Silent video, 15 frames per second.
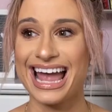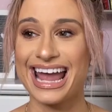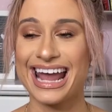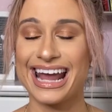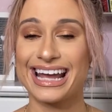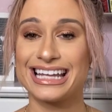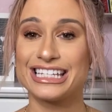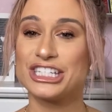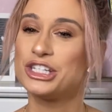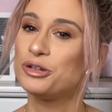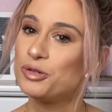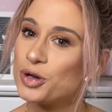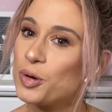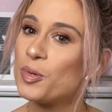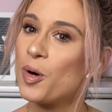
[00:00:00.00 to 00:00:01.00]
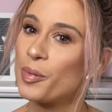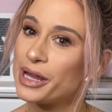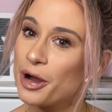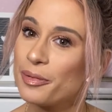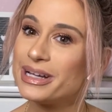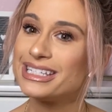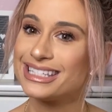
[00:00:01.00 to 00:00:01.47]
And you know what
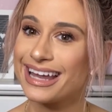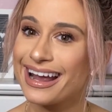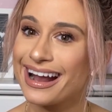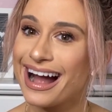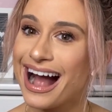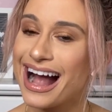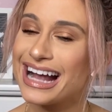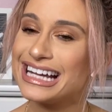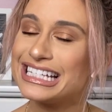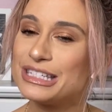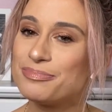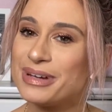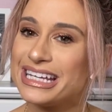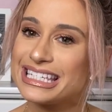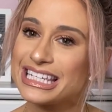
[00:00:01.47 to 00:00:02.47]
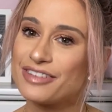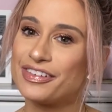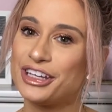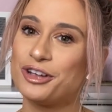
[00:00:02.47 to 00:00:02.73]
we always say, guys. Peace, love, and